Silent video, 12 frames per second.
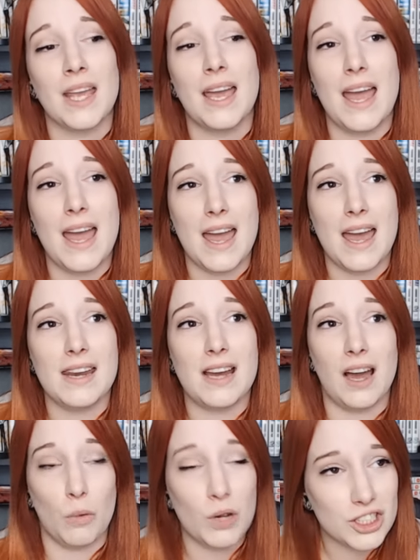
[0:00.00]
And
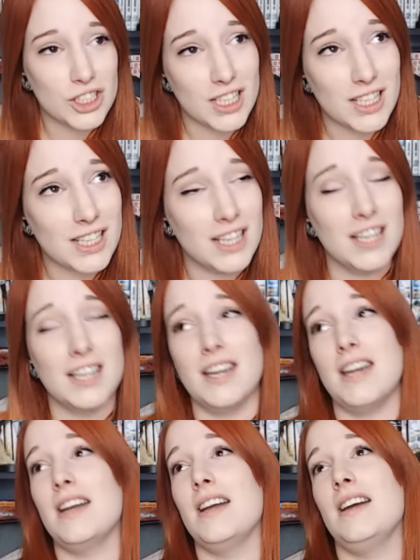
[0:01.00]
I watched it,
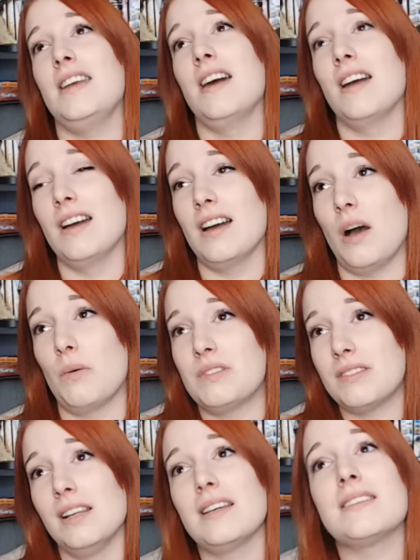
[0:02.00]
and I was
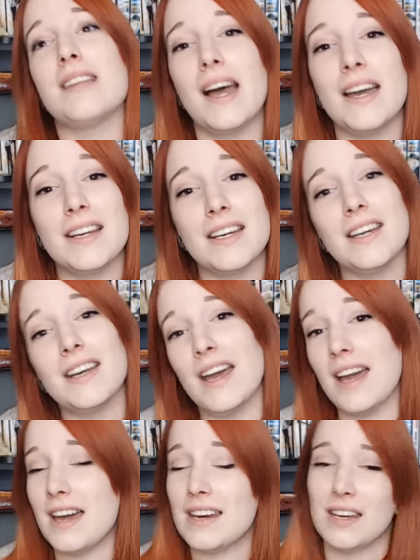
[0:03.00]
still excited,
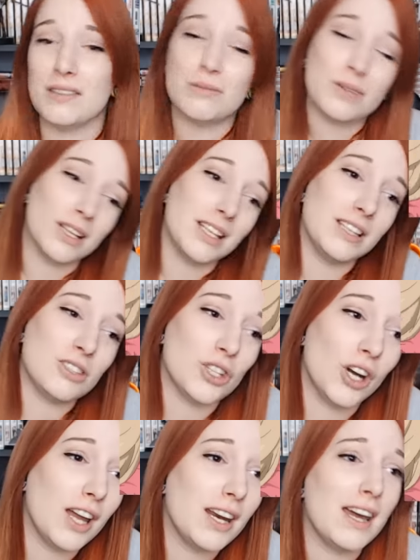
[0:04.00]
and I really
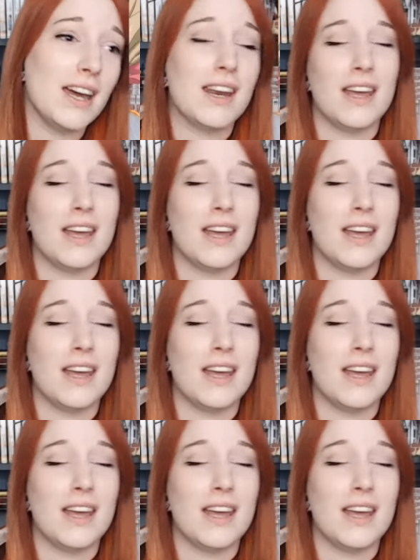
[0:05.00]
enjoyed it.